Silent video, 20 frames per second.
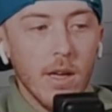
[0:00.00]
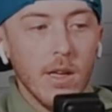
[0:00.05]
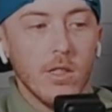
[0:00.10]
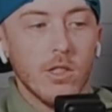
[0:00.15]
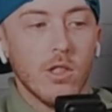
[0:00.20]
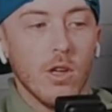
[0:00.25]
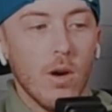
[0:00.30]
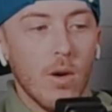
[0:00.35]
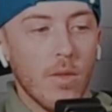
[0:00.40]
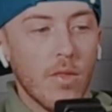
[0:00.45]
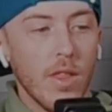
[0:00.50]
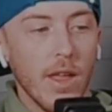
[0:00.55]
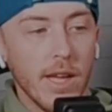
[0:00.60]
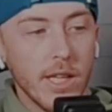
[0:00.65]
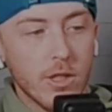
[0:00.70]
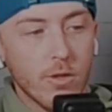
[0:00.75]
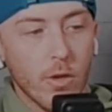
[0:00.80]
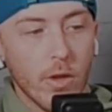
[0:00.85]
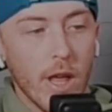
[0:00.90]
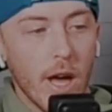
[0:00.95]
So
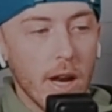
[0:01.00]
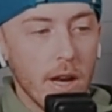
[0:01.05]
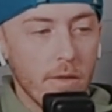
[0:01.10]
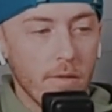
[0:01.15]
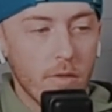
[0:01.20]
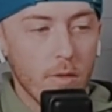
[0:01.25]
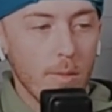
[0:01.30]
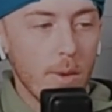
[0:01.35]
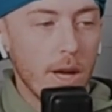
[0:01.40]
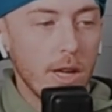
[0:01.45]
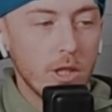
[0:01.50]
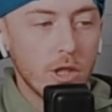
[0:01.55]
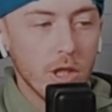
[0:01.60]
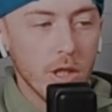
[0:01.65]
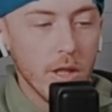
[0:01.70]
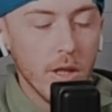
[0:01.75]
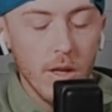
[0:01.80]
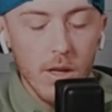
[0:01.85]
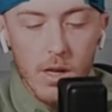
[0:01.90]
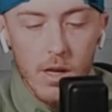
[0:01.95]
thanks for that
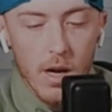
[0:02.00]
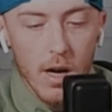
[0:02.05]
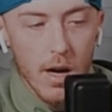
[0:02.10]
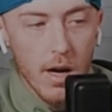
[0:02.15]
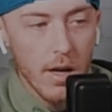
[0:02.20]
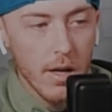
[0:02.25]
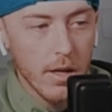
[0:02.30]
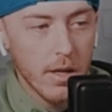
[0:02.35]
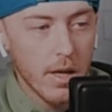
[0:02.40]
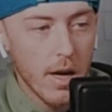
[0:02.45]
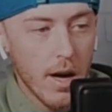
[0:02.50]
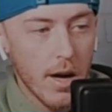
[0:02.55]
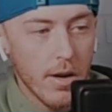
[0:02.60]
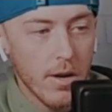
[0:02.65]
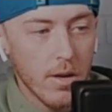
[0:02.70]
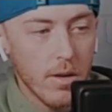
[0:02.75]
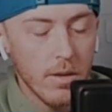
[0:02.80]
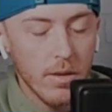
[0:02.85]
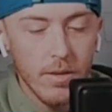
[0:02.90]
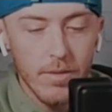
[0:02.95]
information,
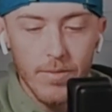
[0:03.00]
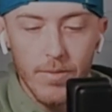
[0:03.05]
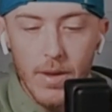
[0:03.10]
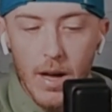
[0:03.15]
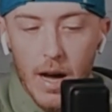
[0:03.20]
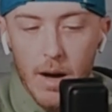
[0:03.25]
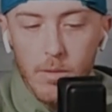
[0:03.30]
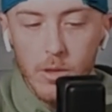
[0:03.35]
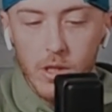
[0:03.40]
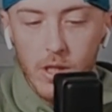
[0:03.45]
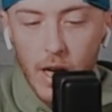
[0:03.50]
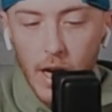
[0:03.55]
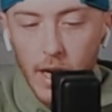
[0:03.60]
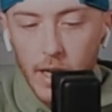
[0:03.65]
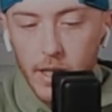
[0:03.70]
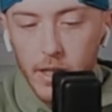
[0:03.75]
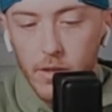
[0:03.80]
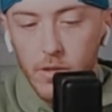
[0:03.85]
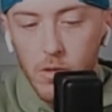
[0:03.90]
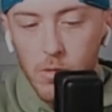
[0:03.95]
Connor. I was
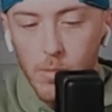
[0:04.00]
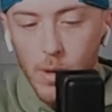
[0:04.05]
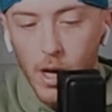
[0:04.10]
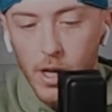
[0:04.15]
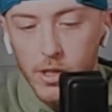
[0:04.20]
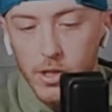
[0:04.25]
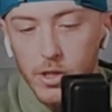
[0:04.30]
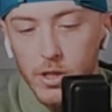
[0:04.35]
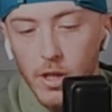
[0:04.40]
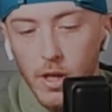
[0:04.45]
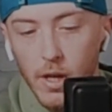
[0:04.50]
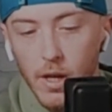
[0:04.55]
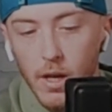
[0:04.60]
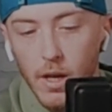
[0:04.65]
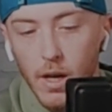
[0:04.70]
talking too much.